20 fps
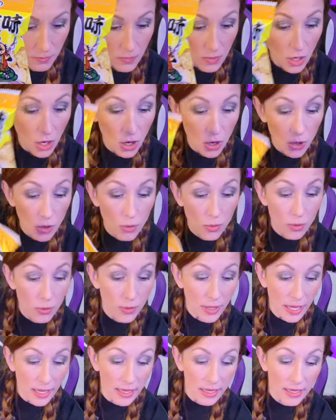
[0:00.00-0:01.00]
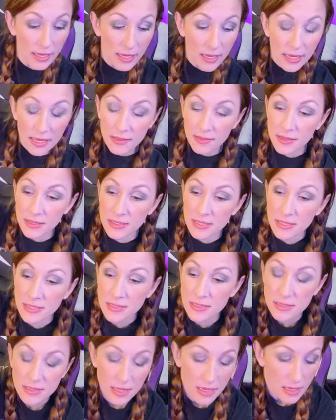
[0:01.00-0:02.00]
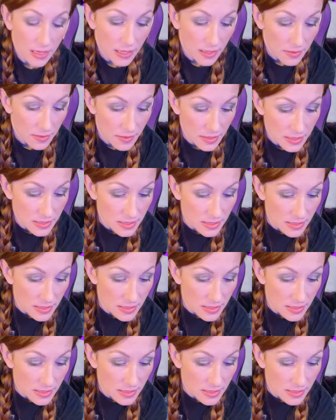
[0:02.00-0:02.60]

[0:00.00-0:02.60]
oh, okay. This is, this is